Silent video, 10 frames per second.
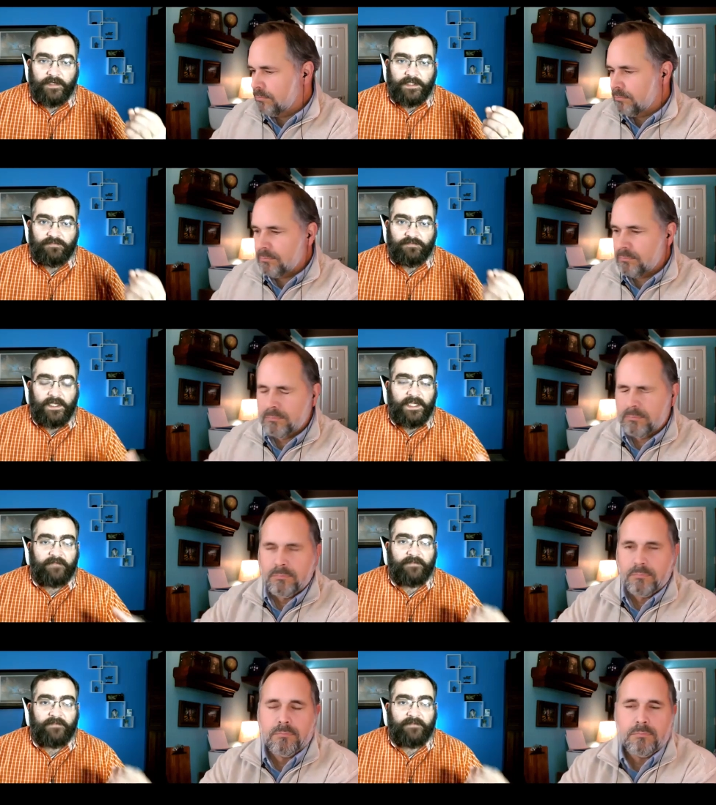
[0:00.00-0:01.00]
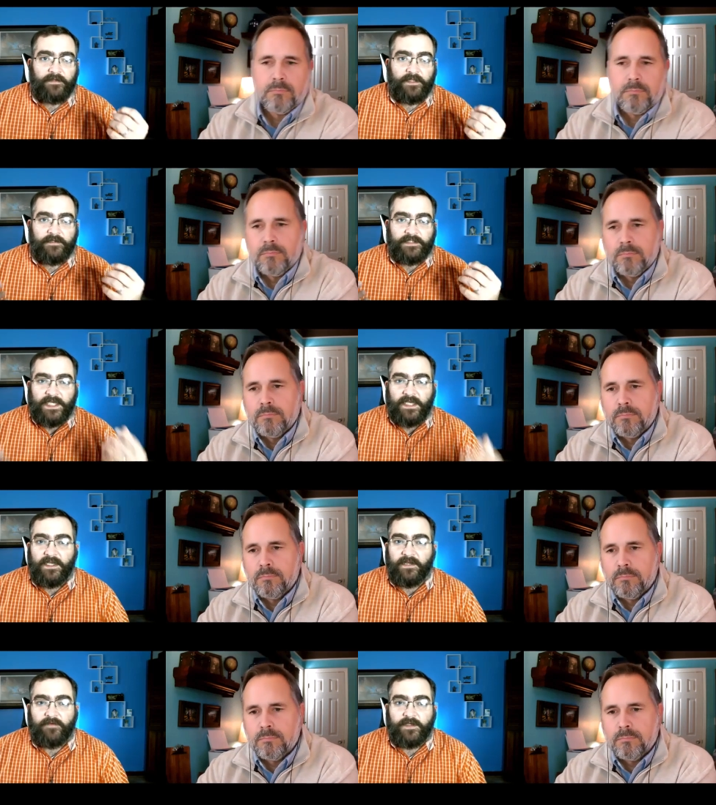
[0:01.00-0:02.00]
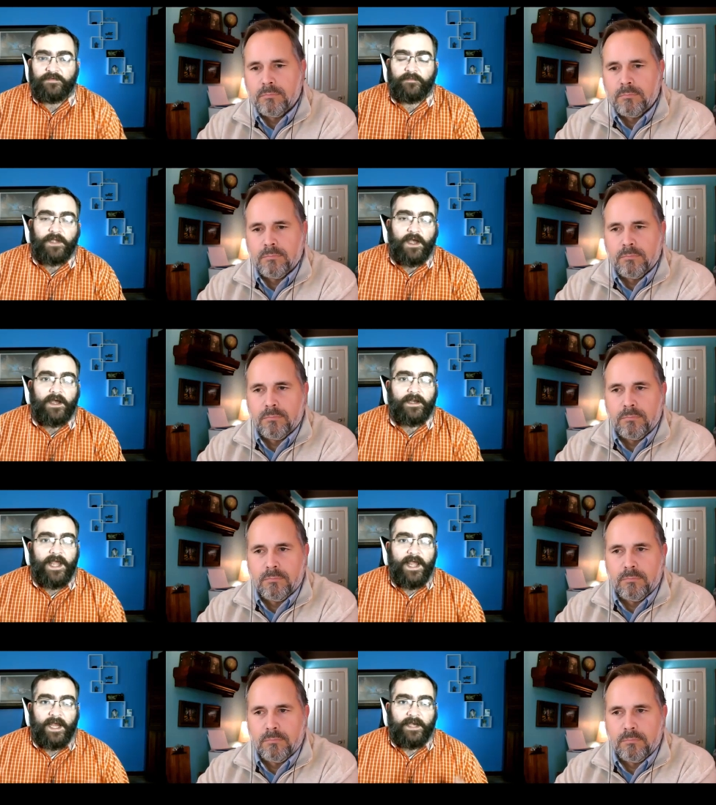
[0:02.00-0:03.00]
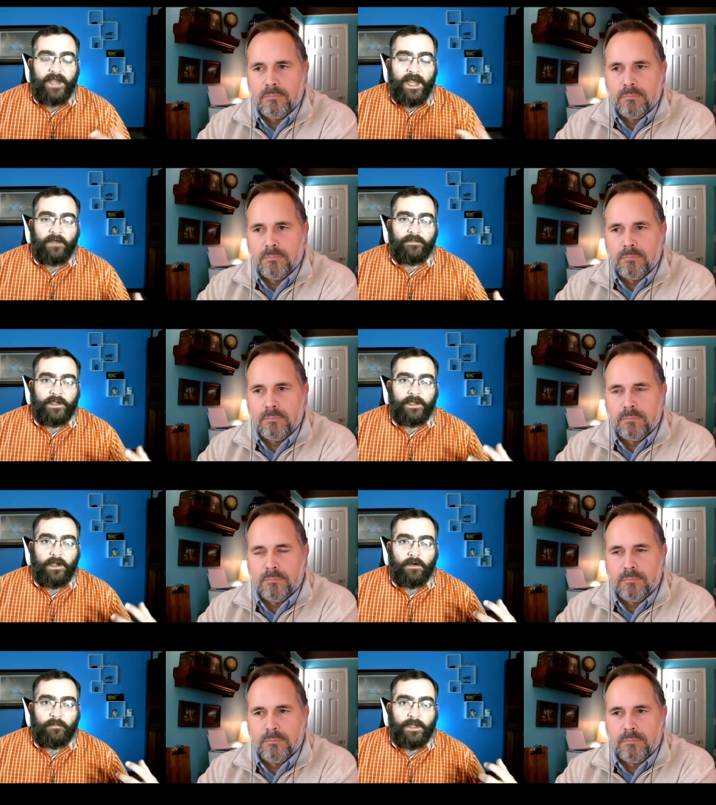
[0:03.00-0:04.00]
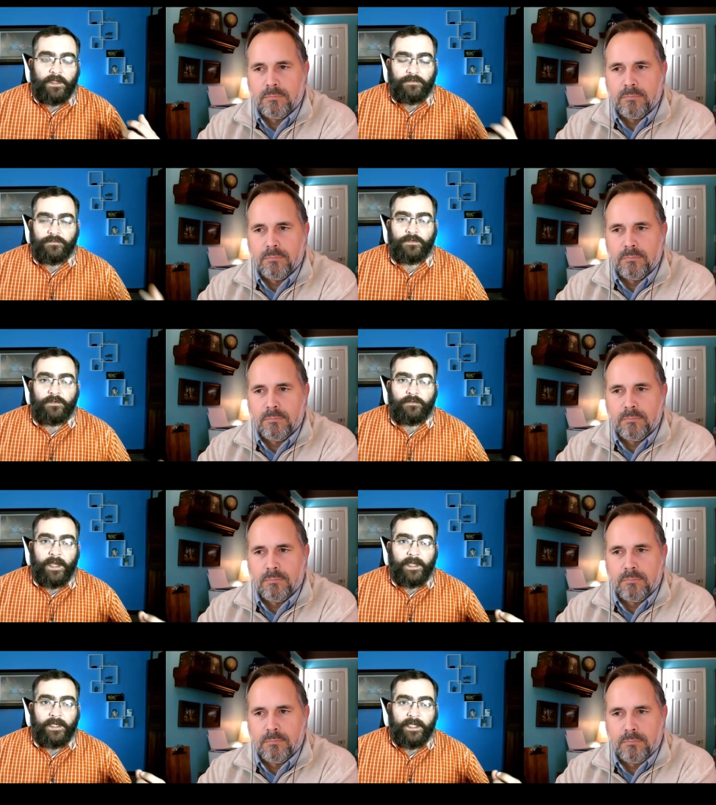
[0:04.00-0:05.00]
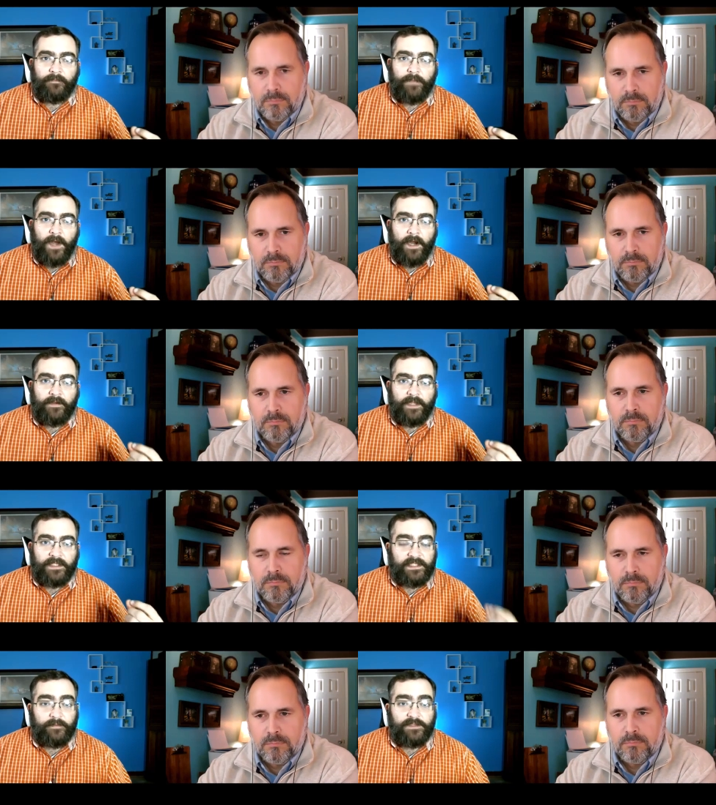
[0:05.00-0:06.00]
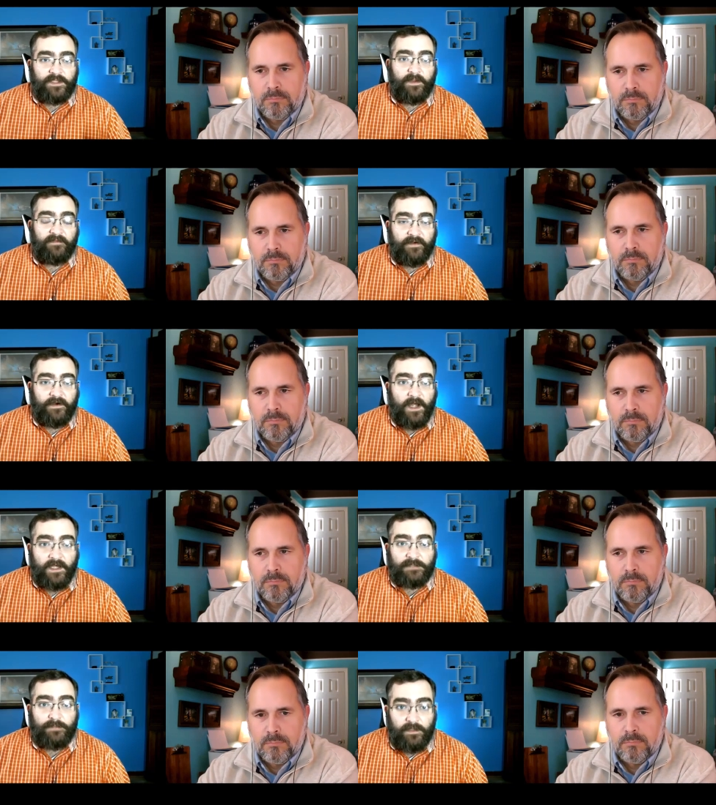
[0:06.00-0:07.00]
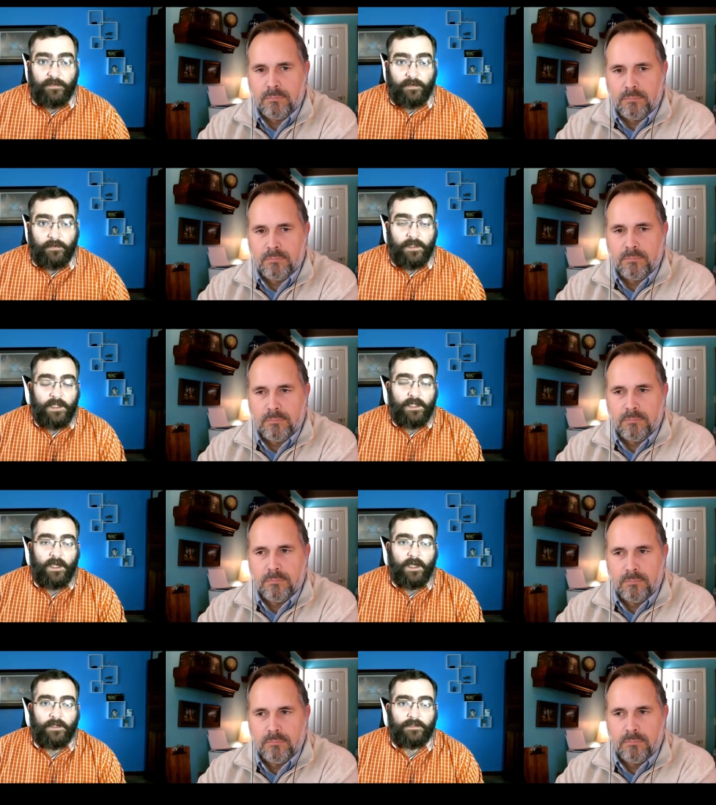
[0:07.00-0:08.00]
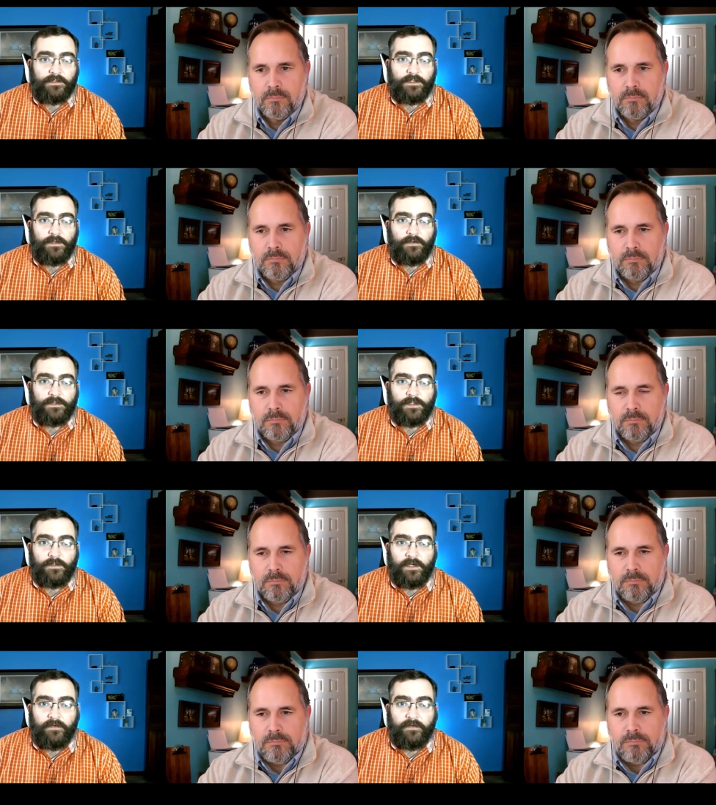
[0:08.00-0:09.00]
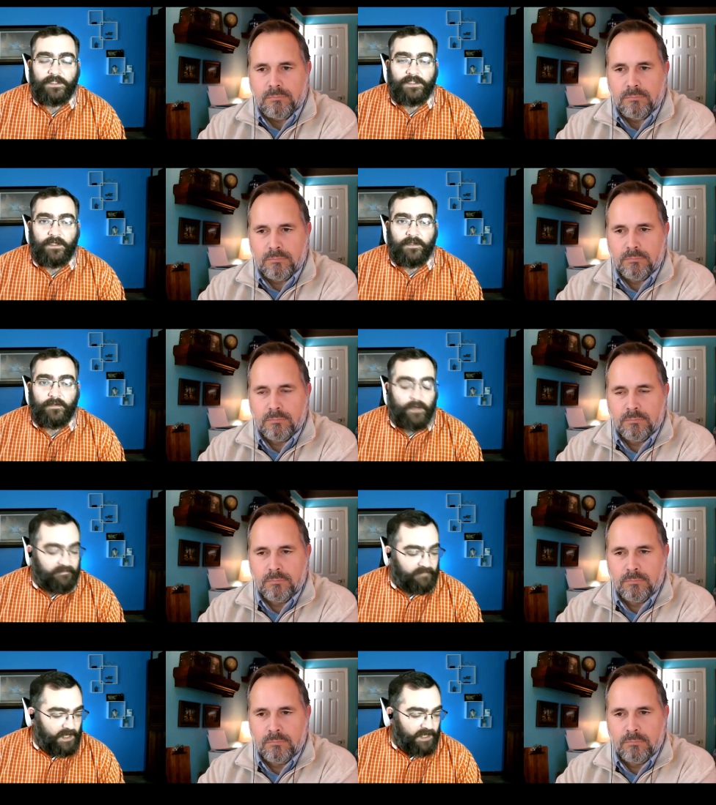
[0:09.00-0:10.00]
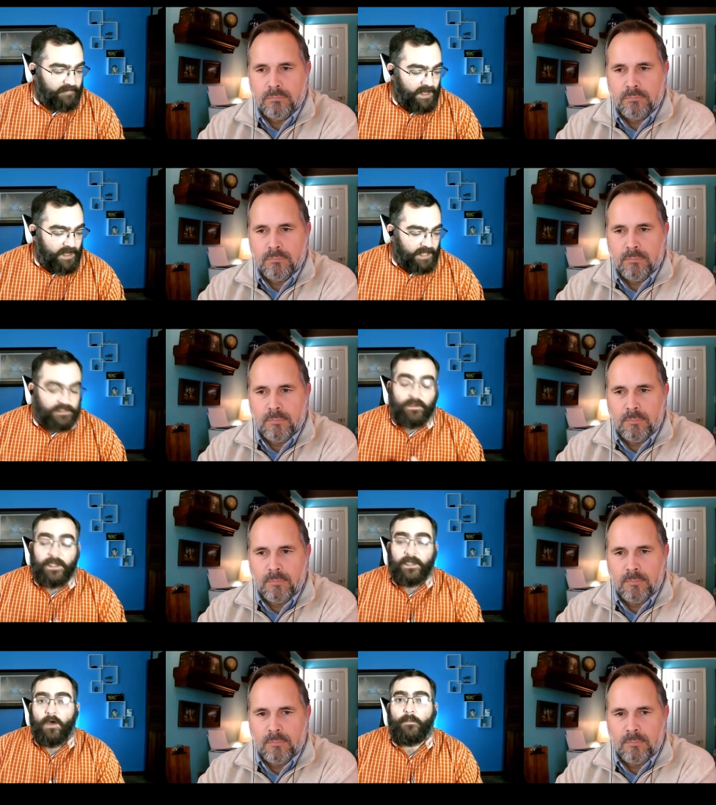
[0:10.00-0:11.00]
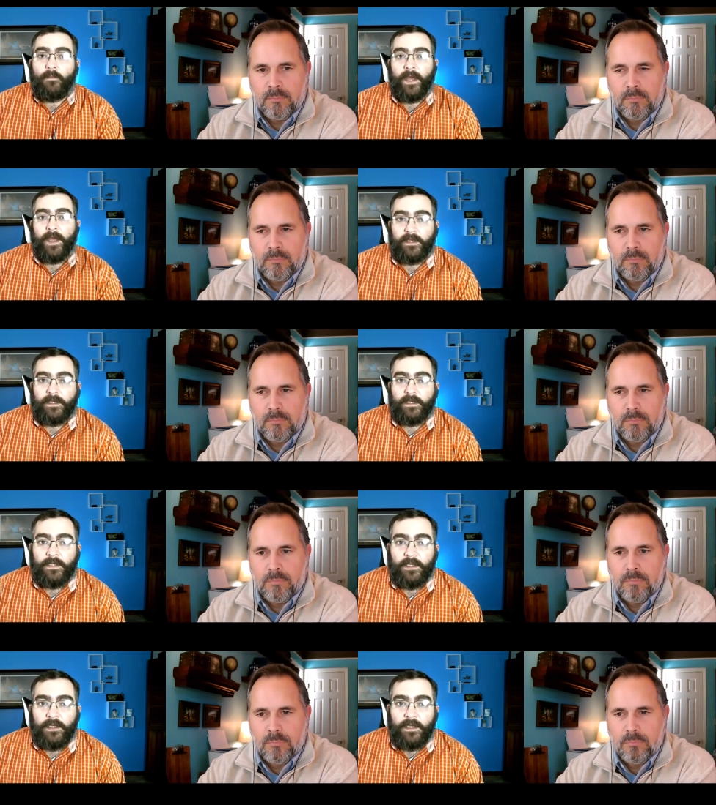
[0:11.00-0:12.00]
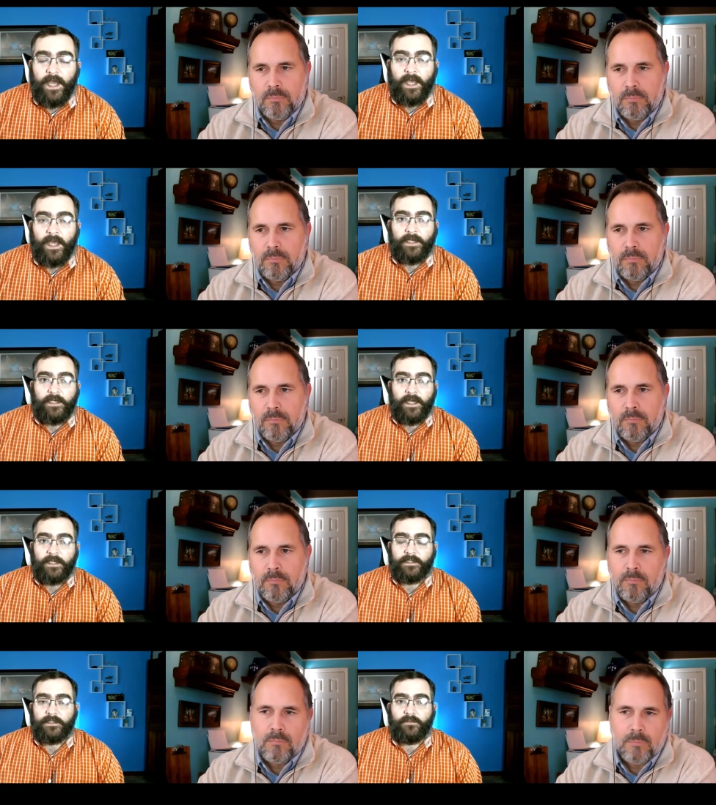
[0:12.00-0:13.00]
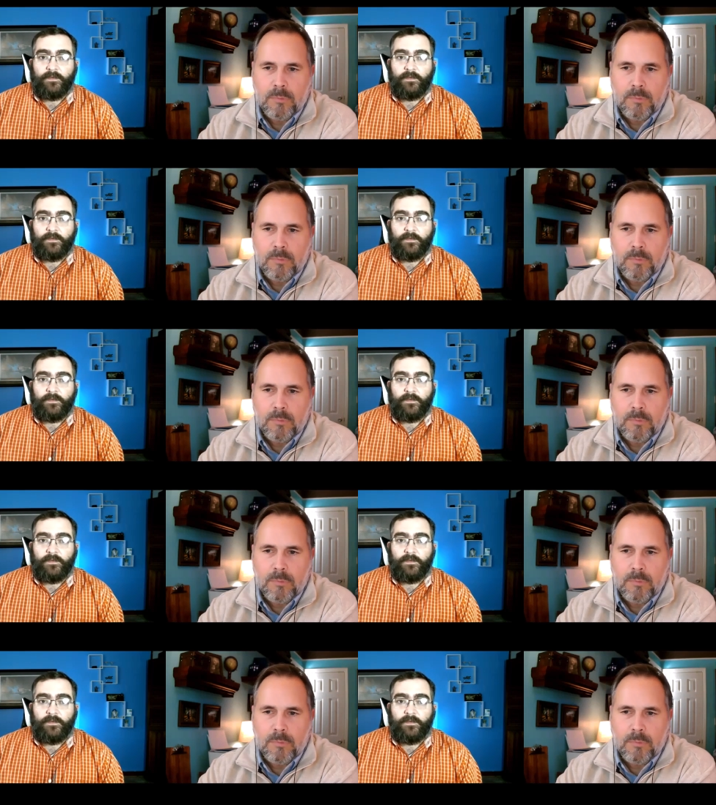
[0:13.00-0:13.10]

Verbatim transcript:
Speaker 1: There is relief there. There's deliverance from God, and now they are being ruled by an empire that seems to be very hospitable mm-hmm. uh, to to their religion and their way of life. And so they go back and yet,